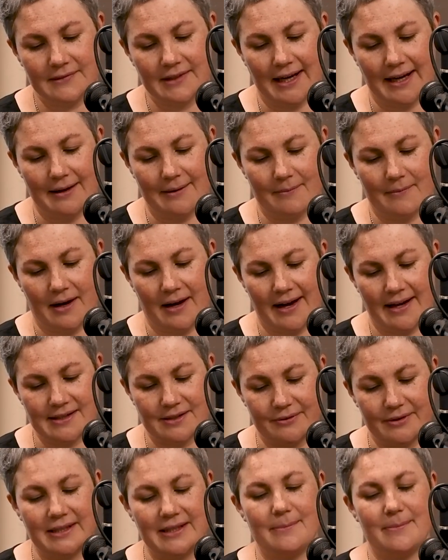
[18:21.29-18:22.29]
has
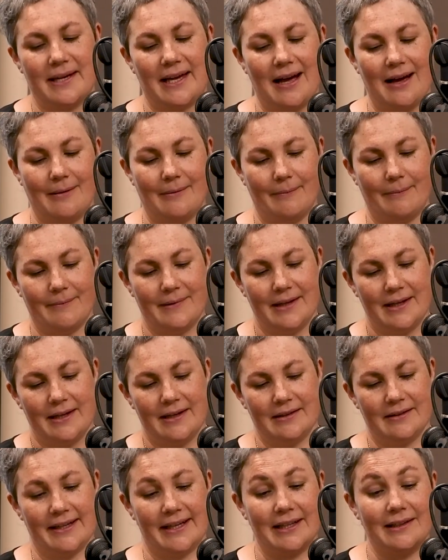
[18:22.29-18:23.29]
really become
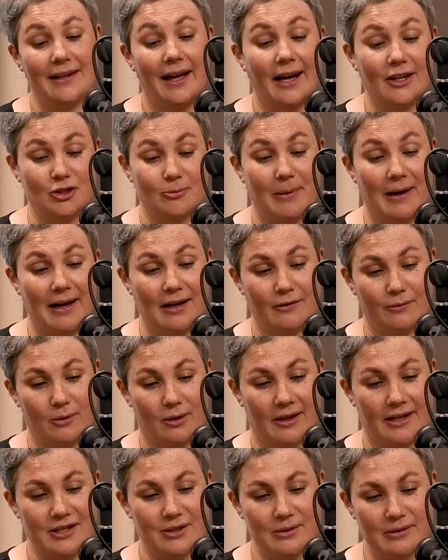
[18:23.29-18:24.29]
a large part of
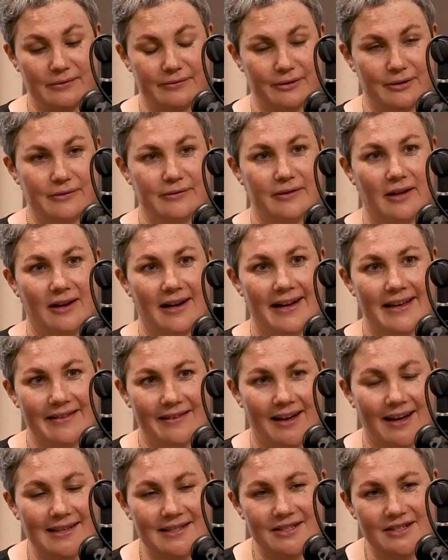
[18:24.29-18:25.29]
what I do at Fruit Fly. And
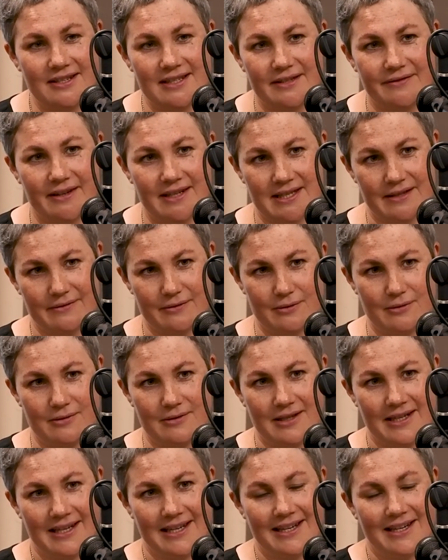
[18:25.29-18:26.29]
last year's
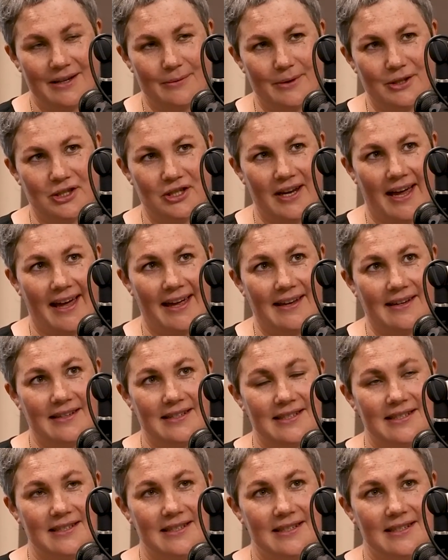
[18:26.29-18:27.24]
festival, which had